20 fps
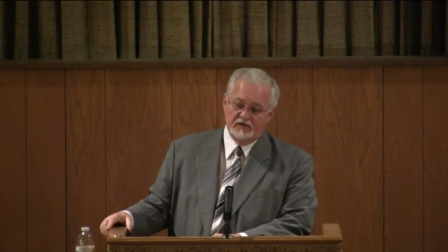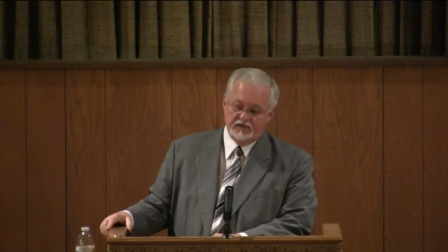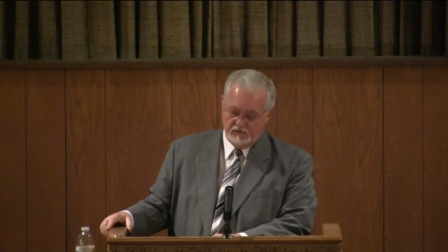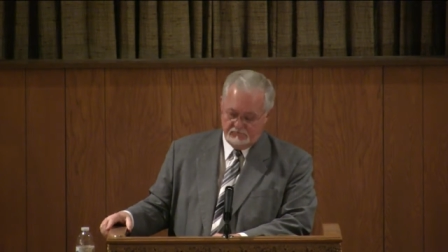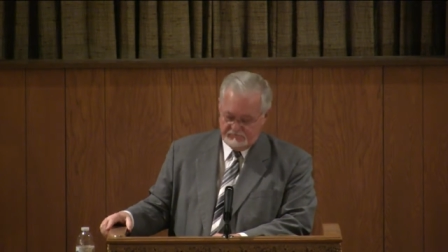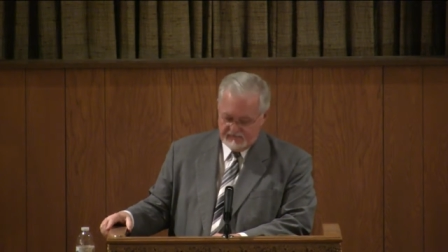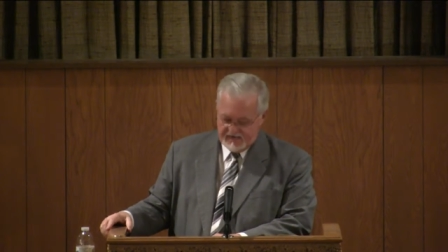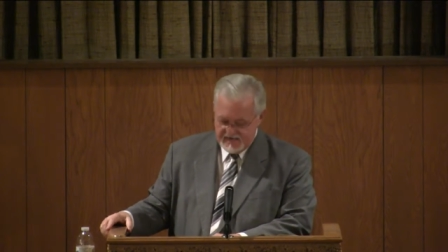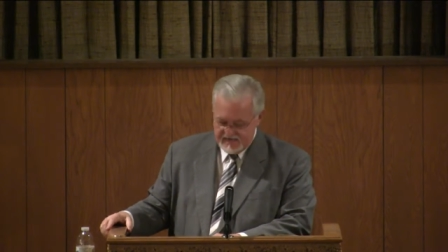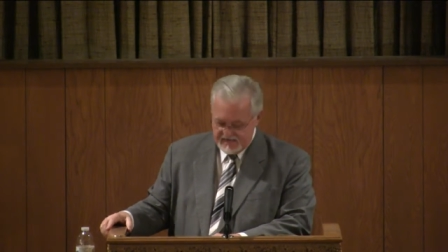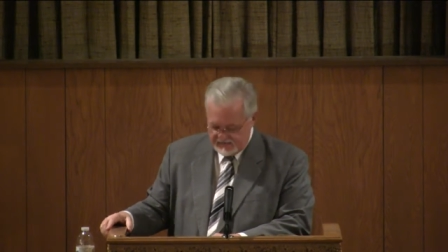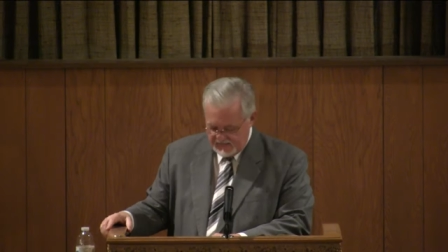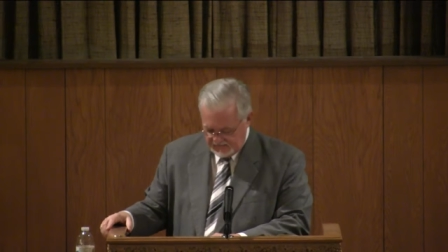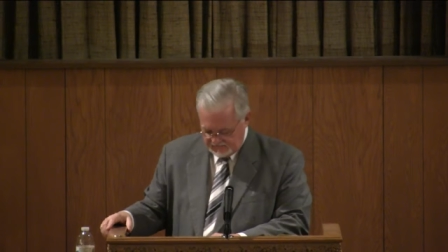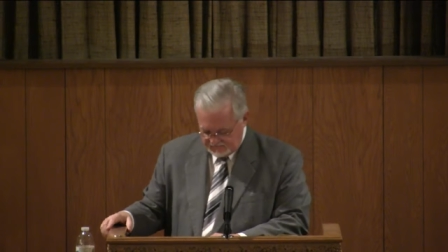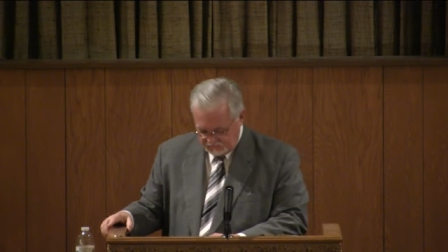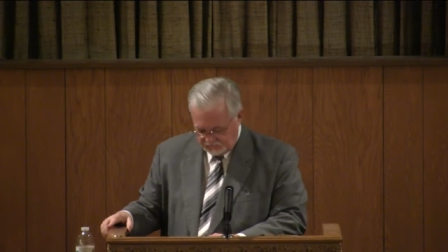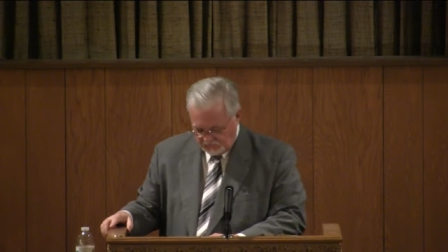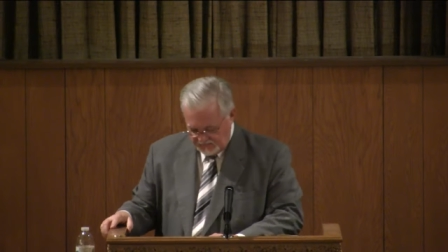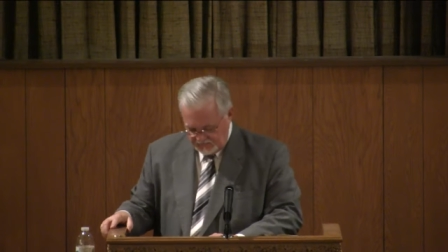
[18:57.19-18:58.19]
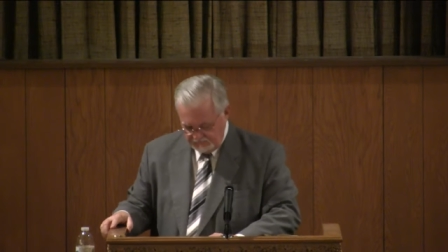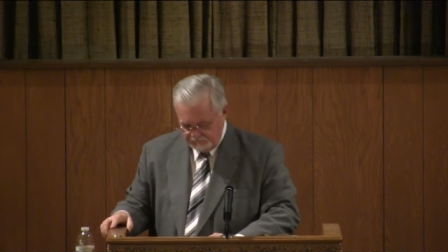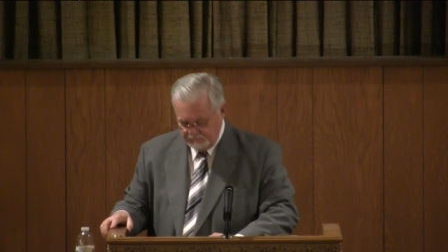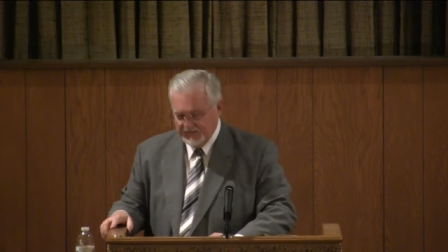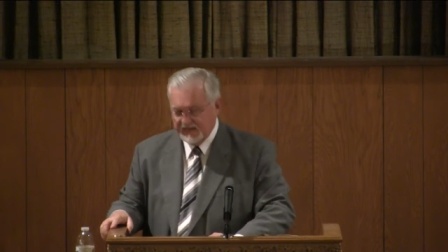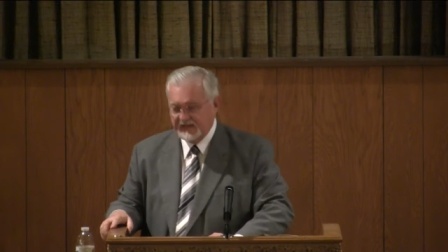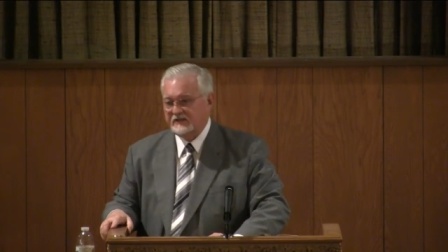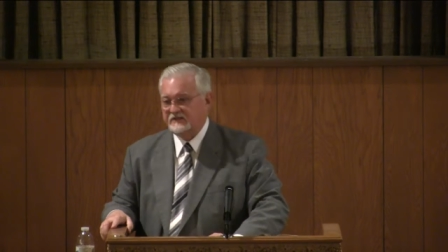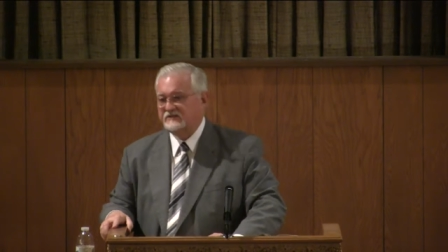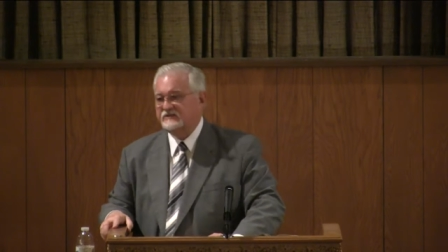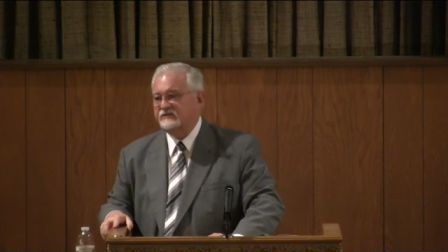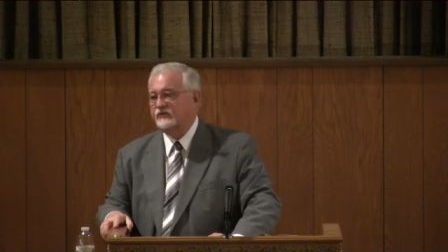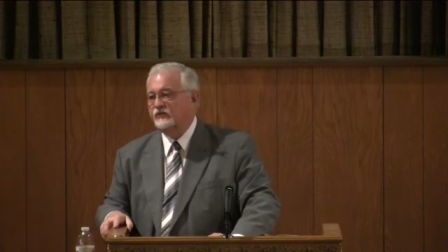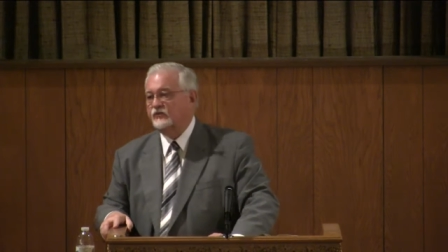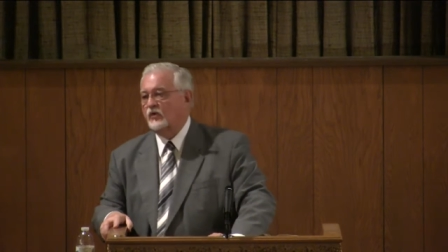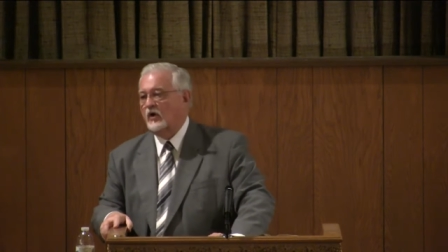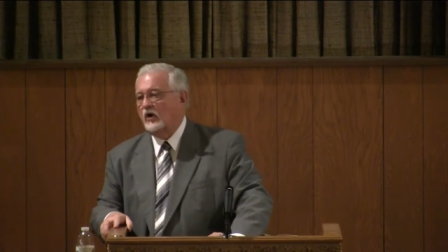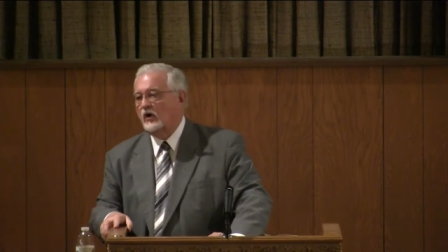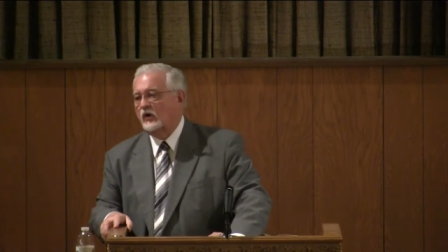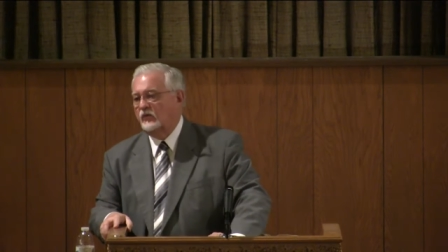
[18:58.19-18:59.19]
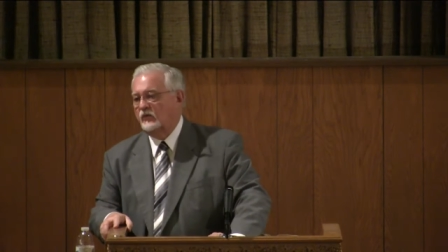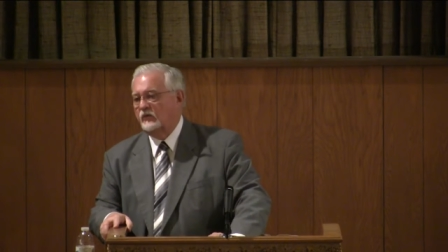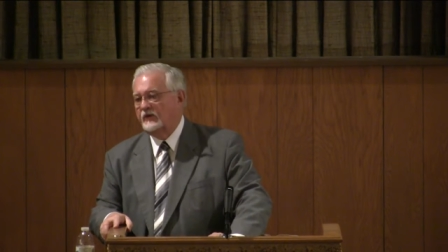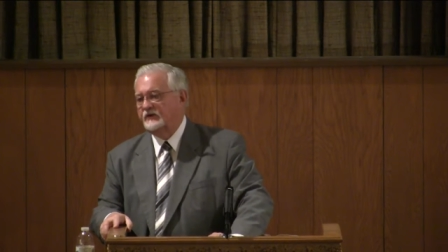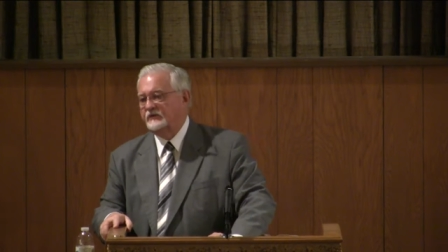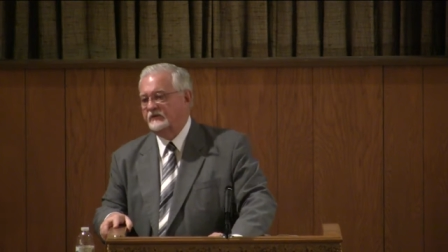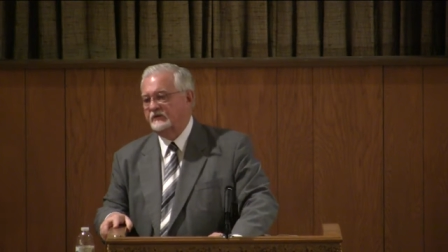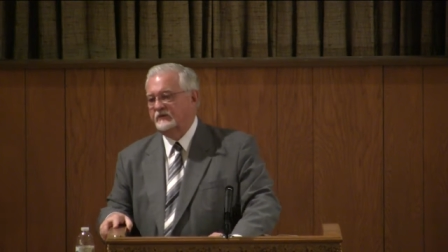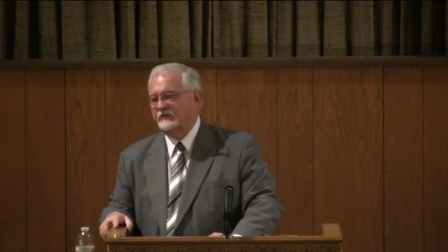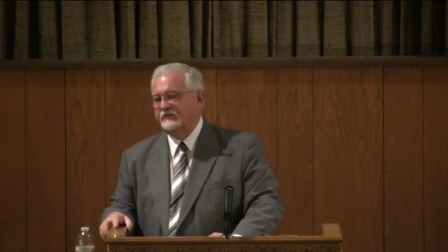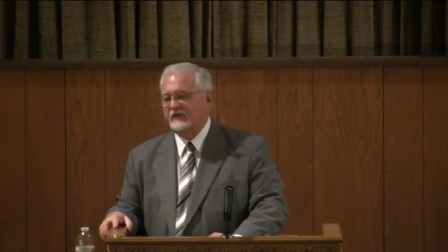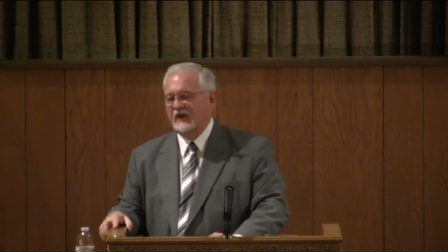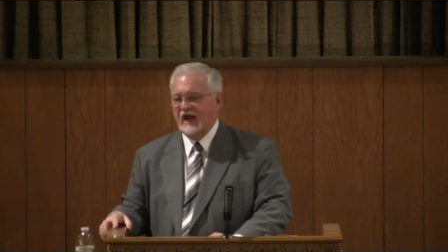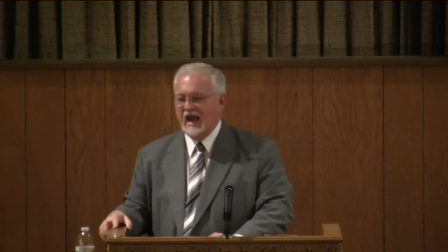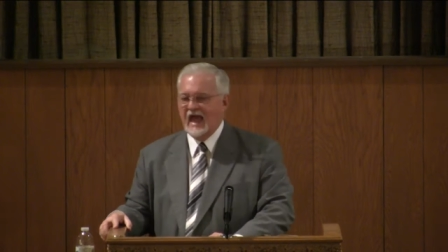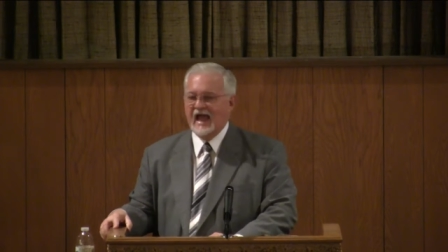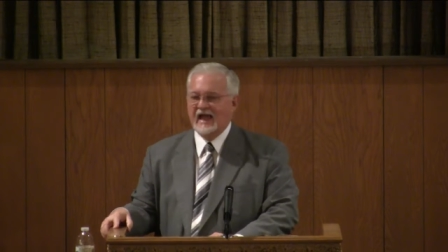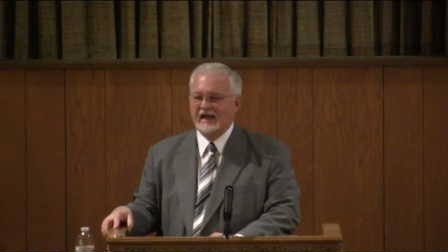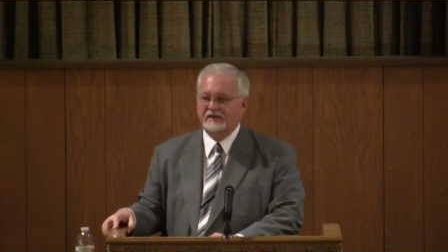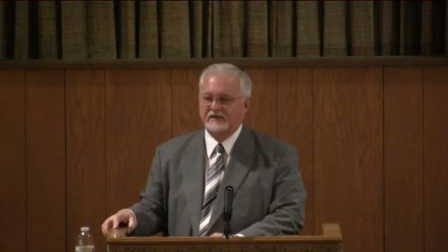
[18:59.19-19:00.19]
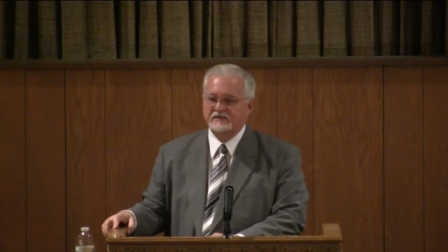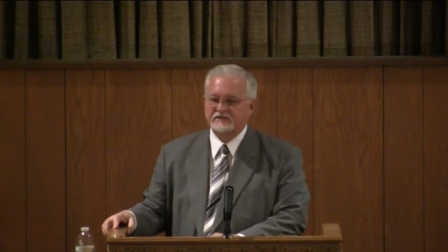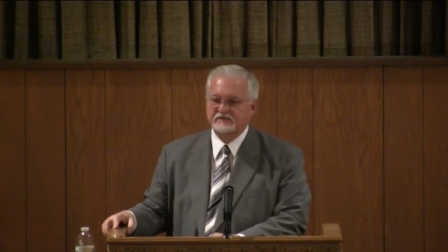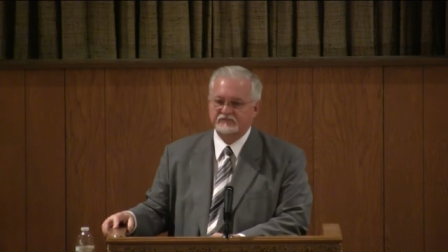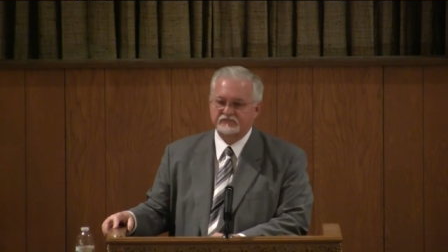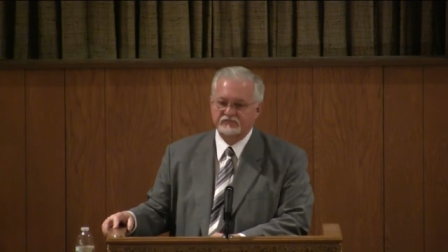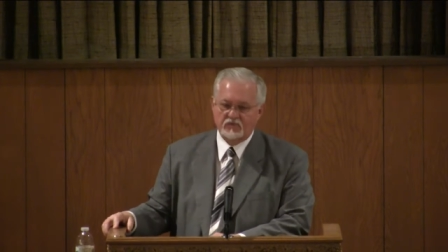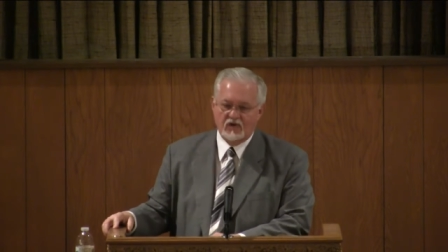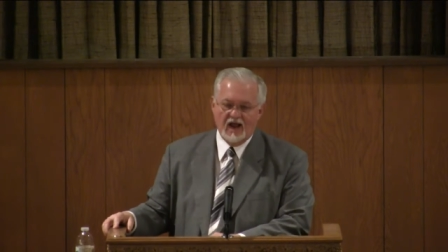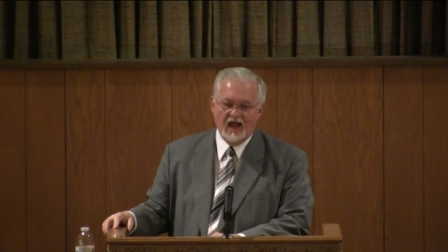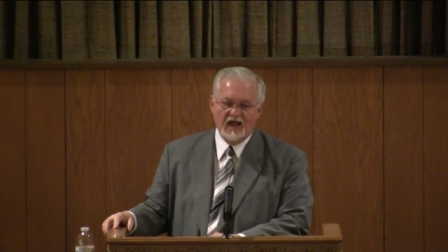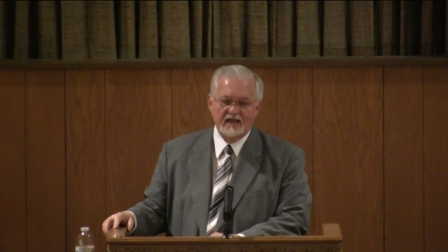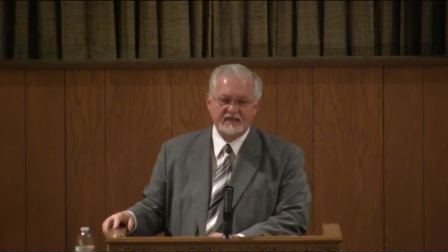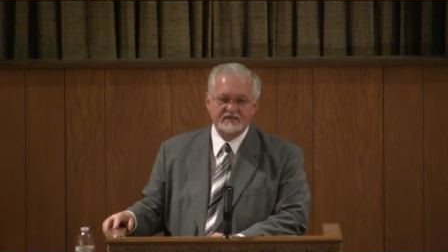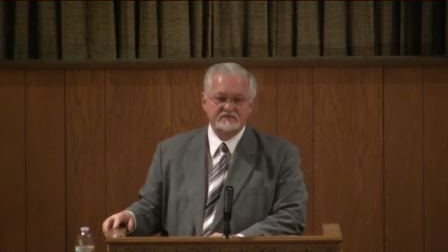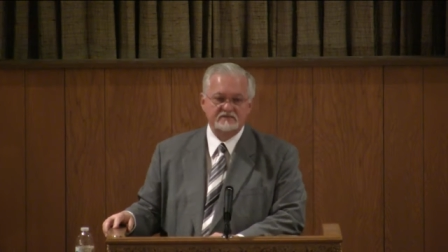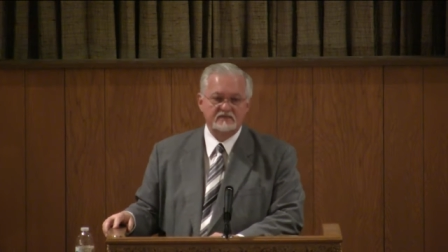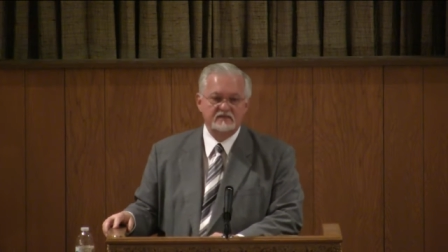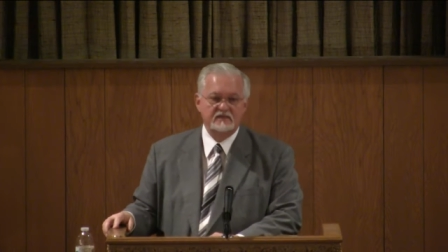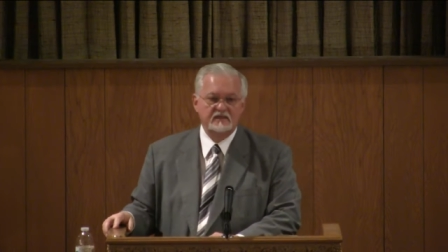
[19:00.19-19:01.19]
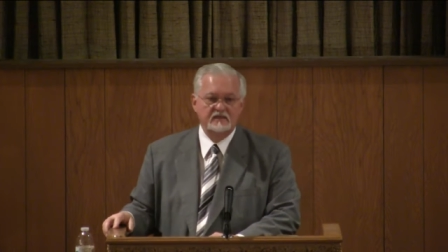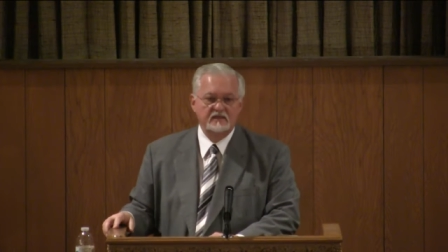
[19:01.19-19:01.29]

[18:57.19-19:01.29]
to me, that's what it means to grow in the likeness of Christ,